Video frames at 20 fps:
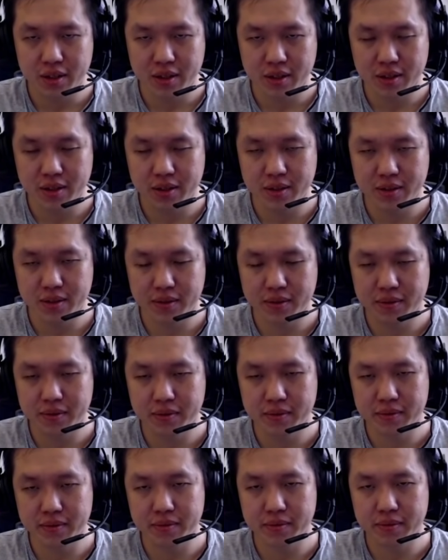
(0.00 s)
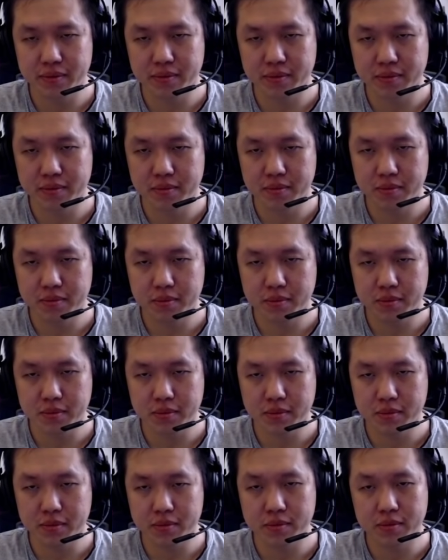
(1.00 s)

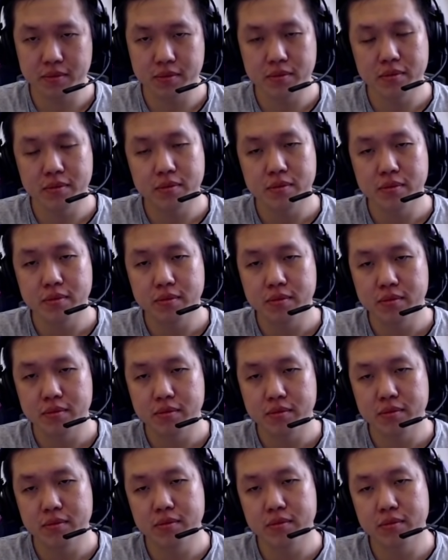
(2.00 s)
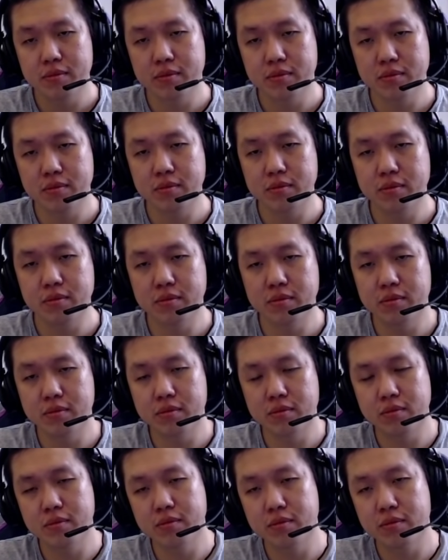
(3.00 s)

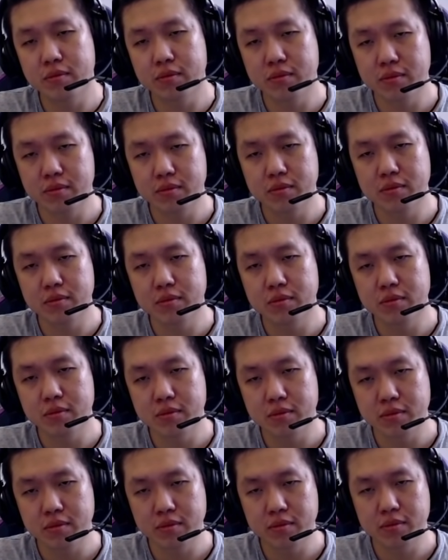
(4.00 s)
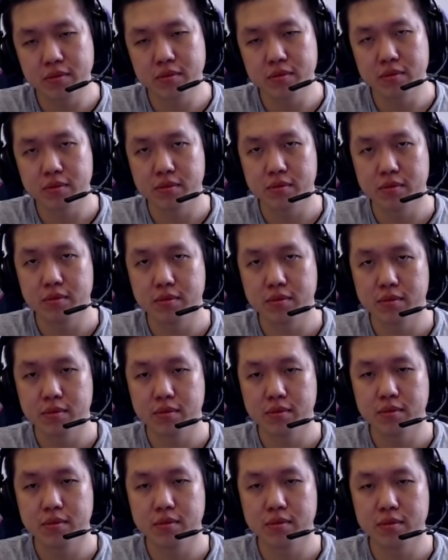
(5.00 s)

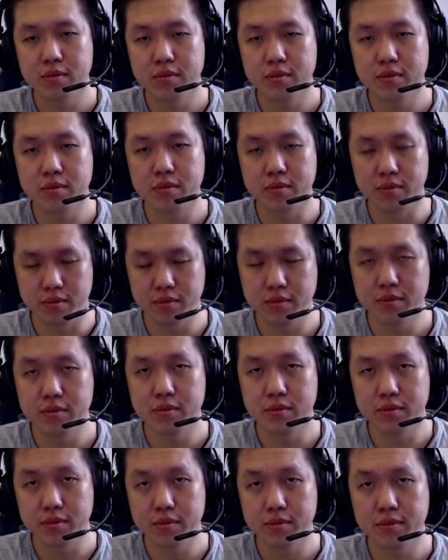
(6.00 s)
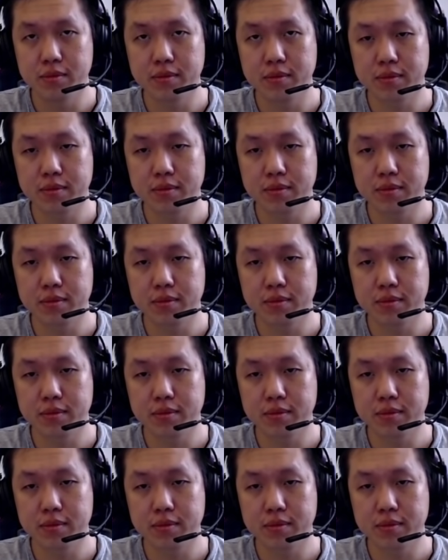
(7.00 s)
The person shown says nothing.